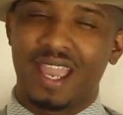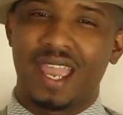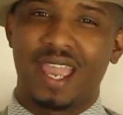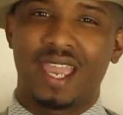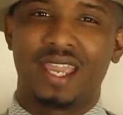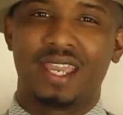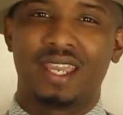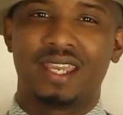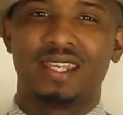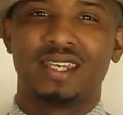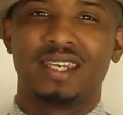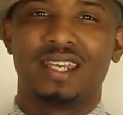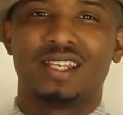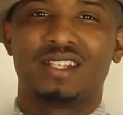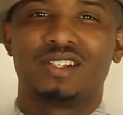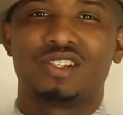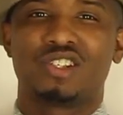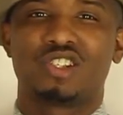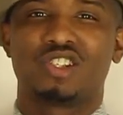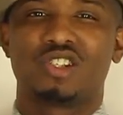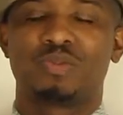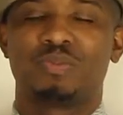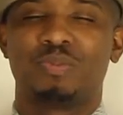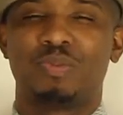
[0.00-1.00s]
And it
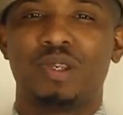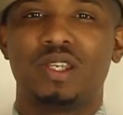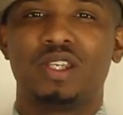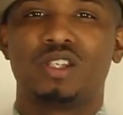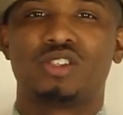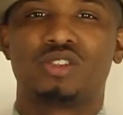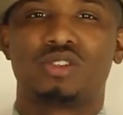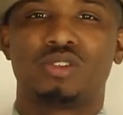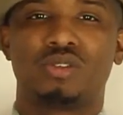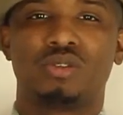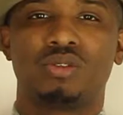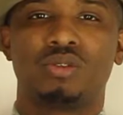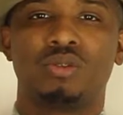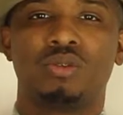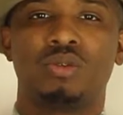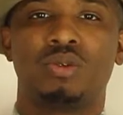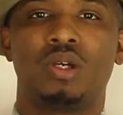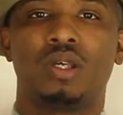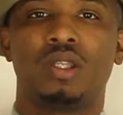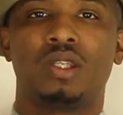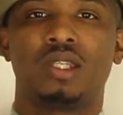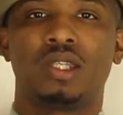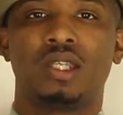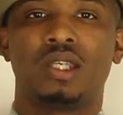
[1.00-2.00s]
just speaks
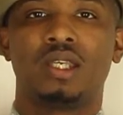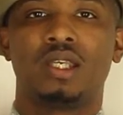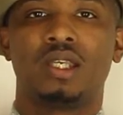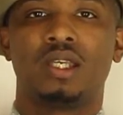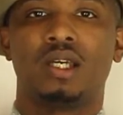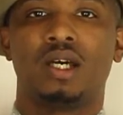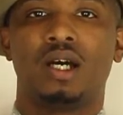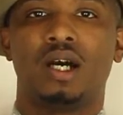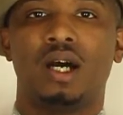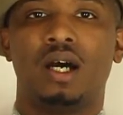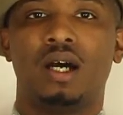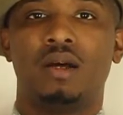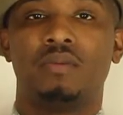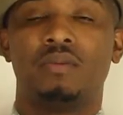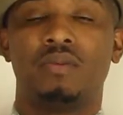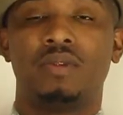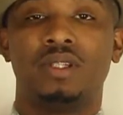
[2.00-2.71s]
to the uh,